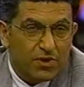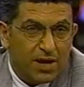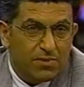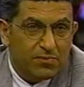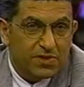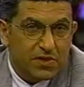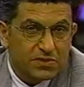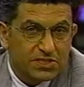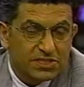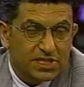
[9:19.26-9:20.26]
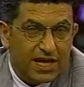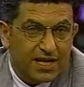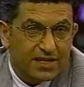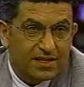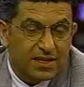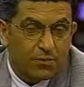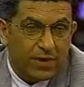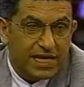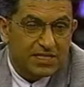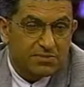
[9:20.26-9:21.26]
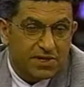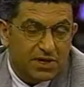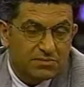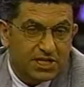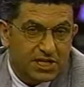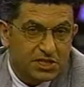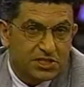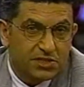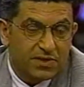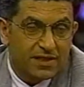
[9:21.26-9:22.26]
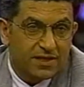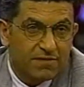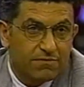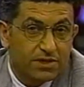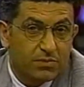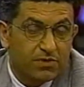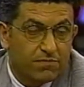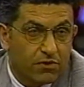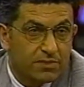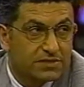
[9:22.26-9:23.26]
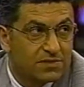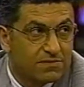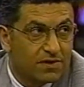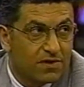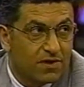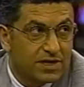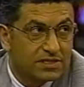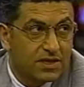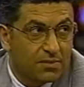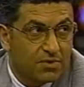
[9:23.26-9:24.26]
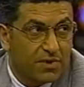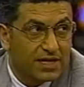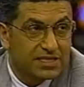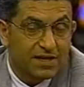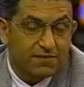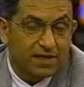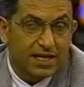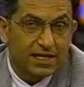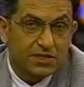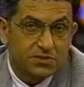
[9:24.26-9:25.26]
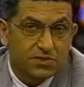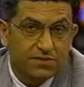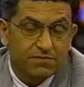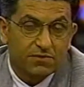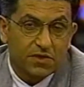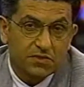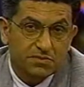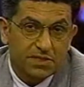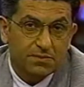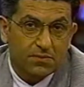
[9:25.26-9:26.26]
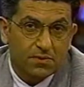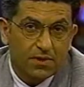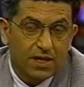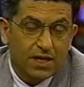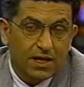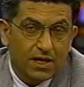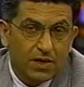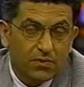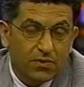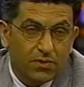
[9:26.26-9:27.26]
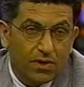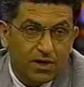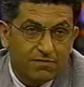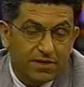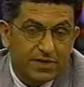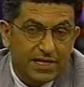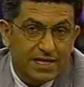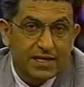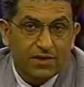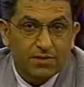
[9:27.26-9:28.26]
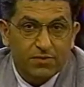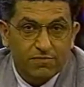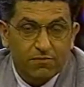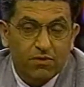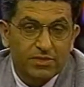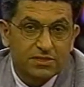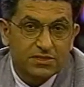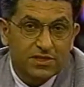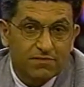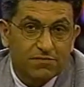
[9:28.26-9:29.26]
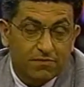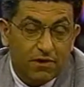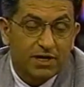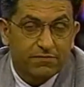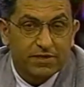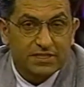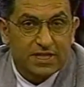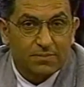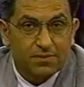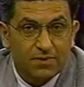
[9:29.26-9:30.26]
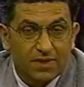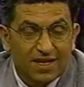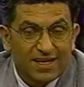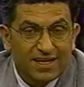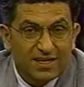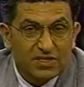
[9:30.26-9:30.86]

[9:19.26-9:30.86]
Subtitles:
The problem with those is that the weight becomes an issue, and therefore the performance of the car is compromised heavily. And usually for those people who are very keen on the performance of a Ferrari, for example,